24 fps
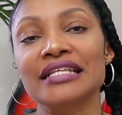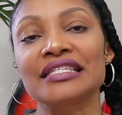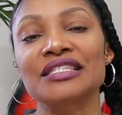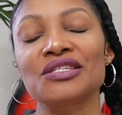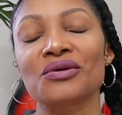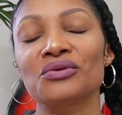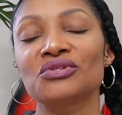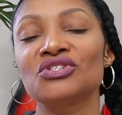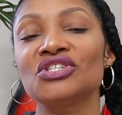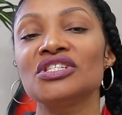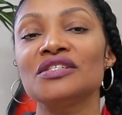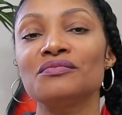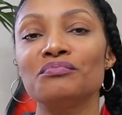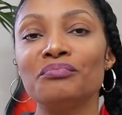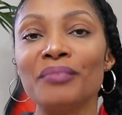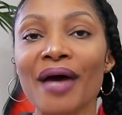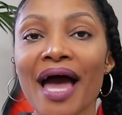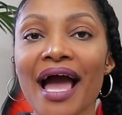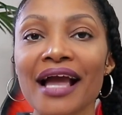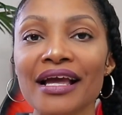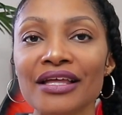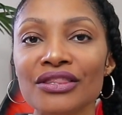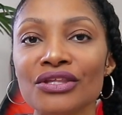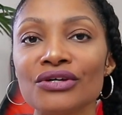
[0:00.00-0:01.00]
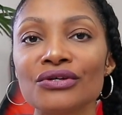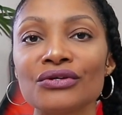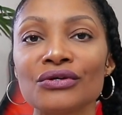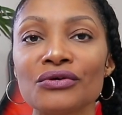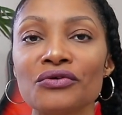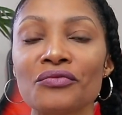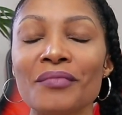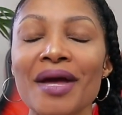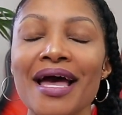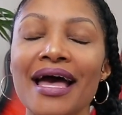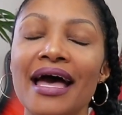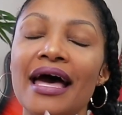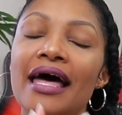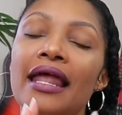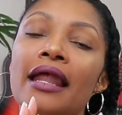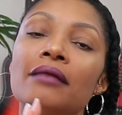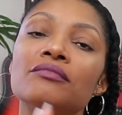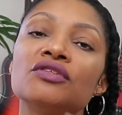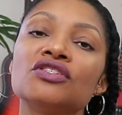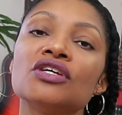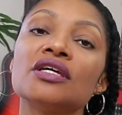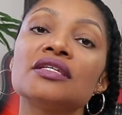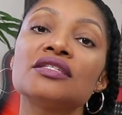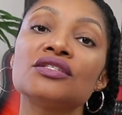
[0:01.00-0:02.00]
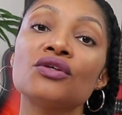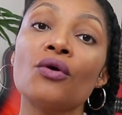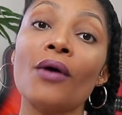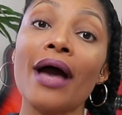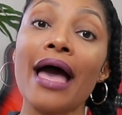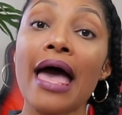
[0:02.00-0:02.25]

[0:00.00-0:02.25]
And so she's back in the group, and I'm just so